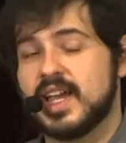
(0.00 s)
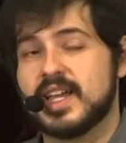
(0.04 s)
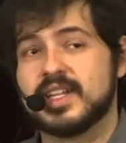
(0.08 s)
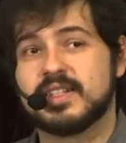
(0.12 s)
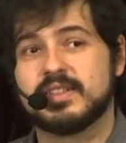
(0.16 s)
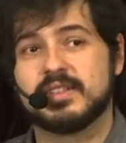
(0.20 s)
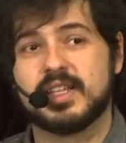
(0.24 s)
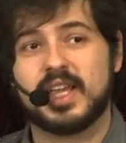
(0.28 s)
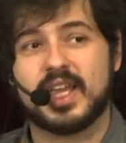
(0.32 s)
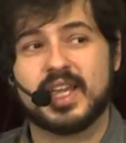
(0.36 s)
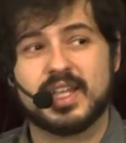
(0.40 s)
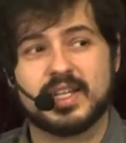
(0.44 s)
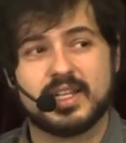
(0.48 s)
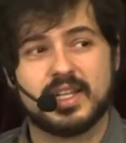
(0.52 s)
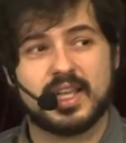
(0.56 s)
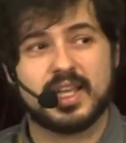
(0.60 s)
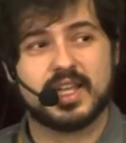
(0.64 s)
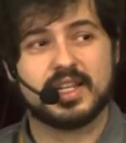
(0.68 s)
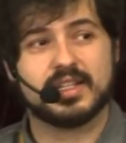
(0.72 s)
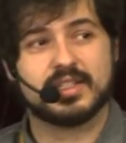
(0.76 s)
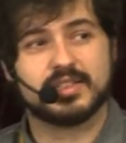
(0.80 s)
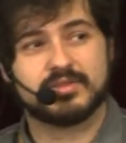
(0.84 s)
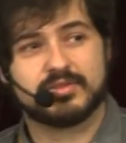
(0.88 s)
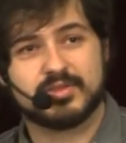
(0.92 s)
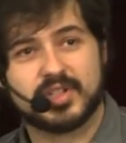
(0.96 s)
and
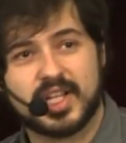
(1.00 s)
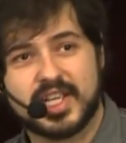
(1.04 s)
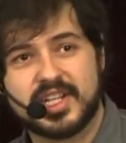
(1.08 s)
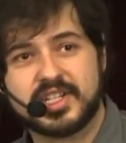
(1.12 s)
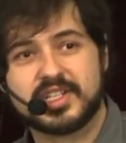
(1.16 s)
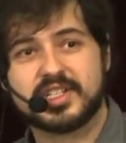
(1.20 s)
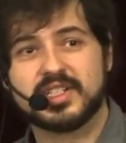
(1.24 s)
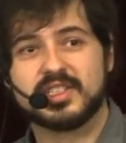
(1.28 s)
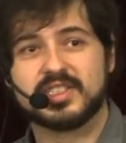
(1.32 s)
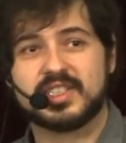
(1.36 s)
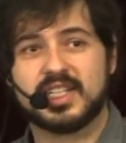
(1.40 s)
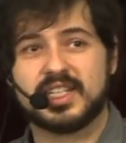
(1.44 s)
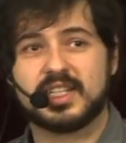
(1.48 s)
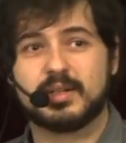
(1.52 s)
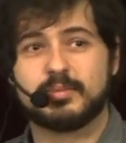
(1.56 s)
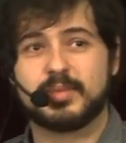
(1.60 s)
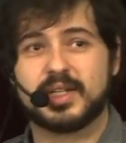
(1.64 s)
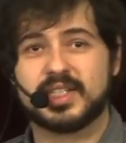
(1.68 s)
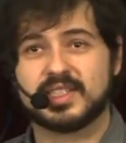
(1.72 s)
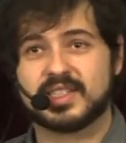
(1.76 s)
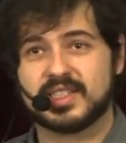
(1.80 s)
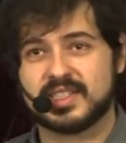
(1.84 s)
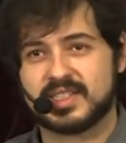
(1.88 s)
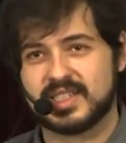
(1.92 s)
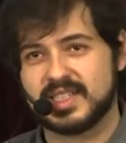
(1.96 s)
in relational
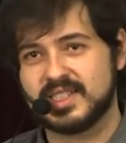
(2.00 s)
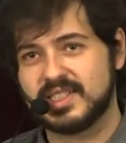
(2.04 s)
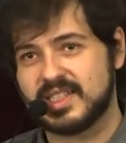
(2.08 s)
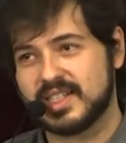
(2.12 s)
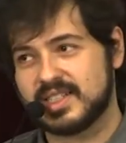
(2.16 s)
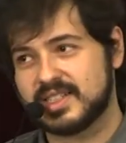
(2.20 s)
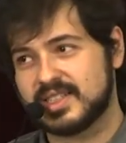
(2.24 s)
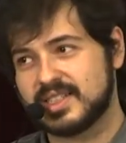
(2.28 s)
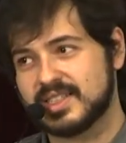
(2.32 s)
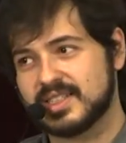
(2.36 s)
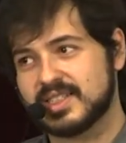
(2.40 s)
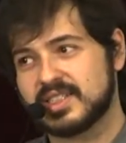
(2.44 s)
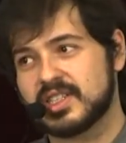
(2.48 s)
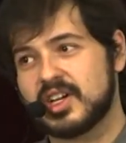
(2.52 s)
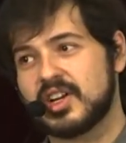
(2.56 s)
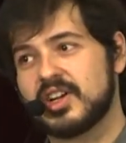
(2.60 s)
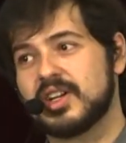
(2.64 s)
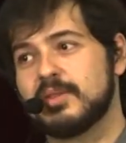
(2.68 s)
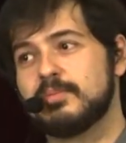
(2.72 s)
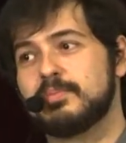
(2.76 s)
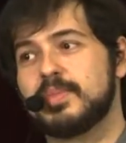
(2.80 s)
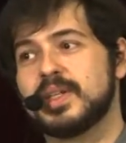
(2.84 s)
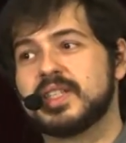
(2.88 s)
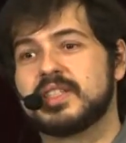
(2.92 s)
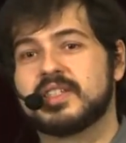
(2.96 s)
databases, indexes are
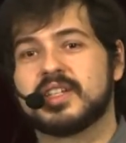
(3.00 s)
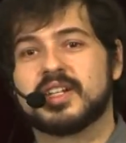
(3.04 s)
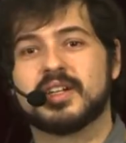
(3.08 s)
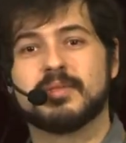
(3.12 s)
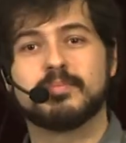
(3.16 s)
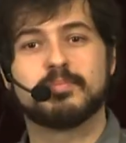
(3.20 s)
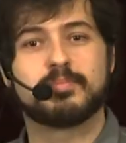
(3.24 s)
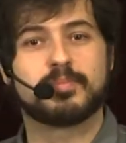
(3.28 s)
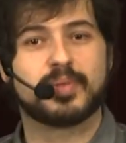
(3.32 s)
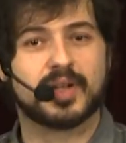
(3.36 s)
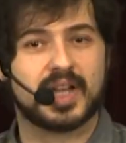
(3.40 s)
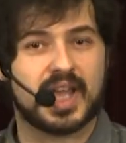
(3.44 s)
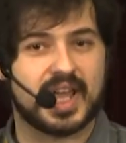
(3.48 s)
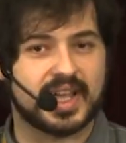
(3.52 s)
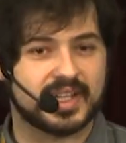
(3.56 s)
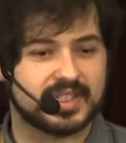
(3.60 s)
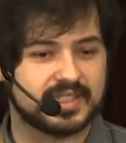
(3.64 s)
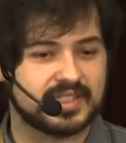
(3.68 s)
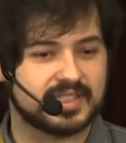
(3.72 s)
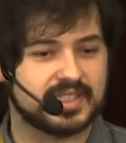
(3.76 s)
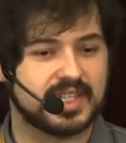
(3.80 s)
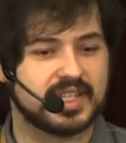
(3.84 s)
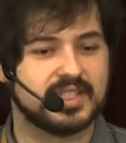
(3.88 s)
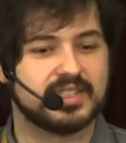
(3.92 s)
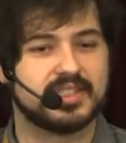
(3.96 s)
a bit
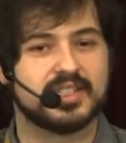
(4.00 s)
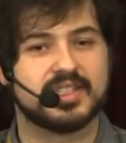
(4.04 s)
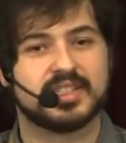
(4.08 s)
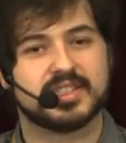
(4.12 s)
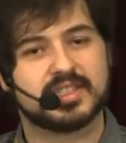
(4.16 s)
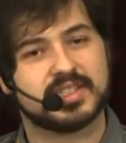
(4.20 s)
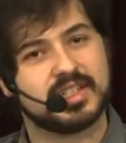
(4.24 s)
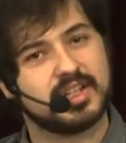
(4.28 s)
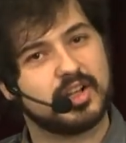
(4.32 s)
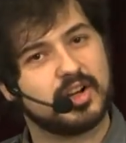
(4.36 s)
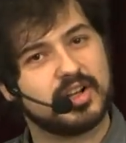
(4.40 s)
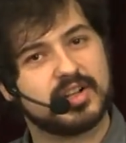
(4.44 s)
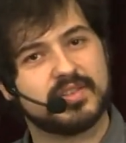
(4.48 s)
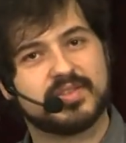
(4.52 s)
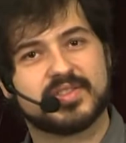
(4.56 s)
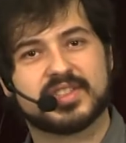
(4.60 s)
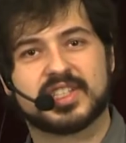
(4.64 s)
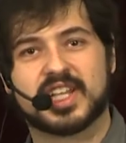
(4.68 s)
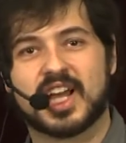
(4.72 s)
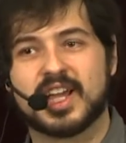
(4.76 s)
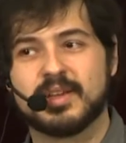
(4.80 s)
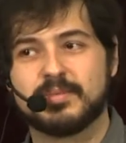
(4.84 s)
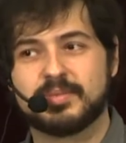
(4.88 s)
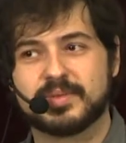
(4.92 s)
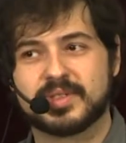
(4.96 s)
complex, and there's a lot of
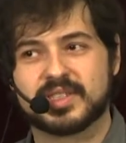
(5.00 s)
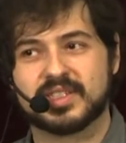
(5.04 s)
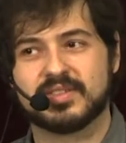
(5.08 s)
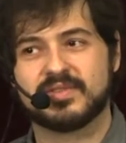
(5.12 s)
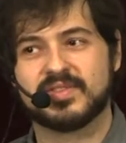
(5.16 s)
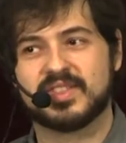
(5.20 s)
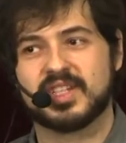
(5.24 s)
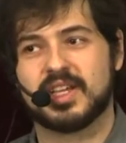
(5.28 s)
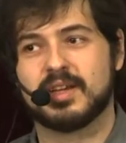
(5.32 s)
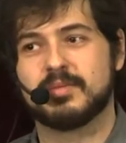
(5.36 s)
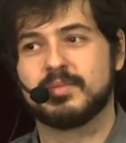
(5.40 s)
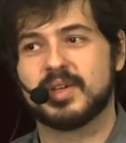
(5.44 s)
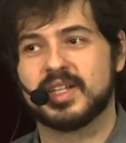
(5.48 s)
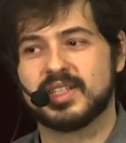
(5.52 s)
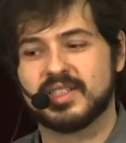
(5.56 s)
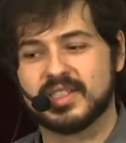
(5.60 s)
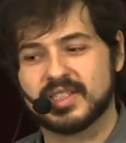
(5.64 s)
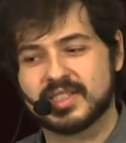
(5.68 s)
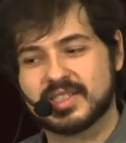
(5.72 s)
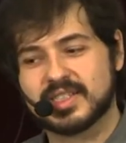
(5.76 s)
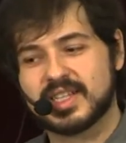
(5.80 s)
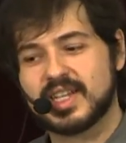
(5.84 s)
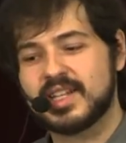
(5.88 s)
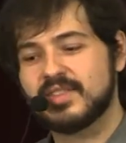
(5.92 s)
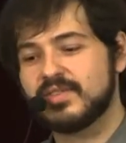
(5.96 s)
types of them, and
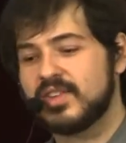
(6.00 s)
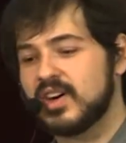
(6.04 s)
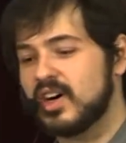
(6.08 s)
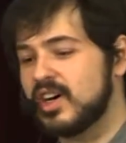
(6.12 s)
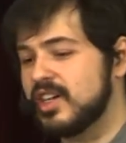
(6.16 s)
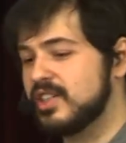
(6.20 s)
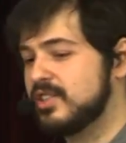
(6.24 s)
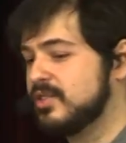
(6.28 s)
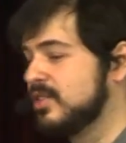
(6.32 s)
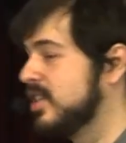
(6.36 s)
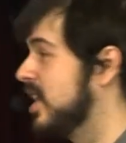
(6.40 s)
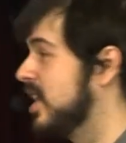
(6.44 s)
it's kind of hard to